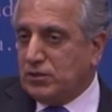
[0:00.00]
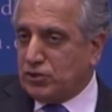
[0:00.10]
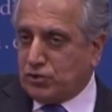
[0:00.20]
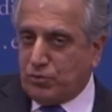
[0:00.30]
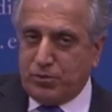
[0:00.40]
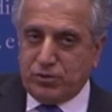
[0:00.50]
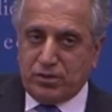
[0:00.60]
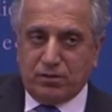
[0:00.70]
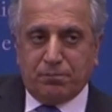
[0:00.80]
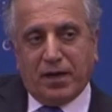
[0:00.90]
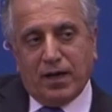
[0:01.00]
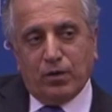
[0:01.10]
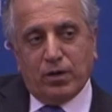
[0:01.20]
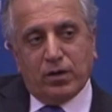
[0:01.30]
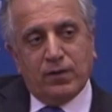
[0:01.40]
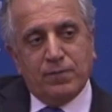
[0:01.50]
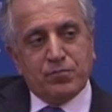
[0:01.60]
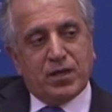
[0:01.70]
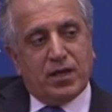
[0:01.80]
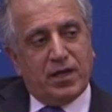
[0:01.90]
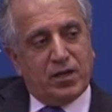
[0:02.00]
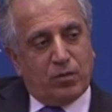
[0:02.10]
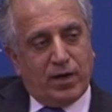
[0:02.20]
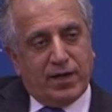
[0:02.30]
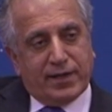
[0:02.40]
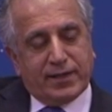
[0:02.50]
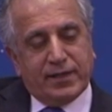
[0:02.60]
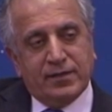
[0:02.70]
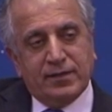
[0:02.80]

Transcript: distribution of power in Iraq,